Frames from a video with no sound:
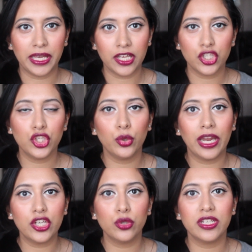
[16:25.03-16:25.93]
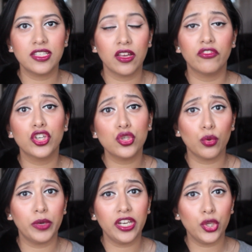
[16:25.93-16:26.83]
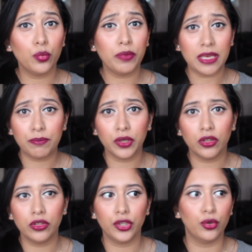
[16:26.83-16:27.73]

because you get to discover so many new people.